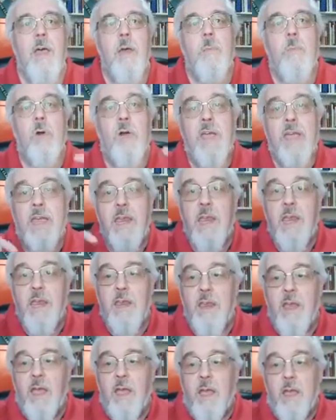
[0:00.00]
but
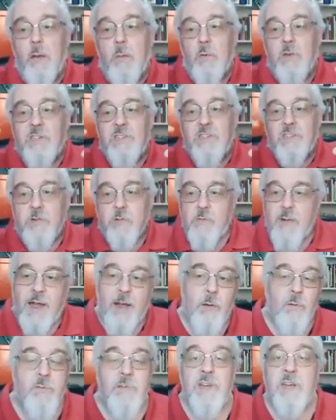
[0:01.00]
he was
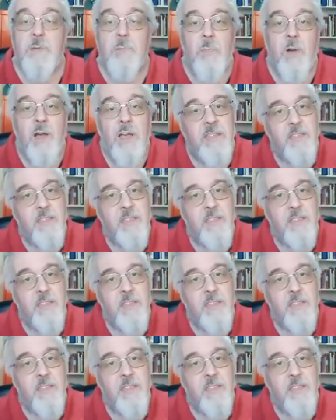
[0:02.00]
surrounded by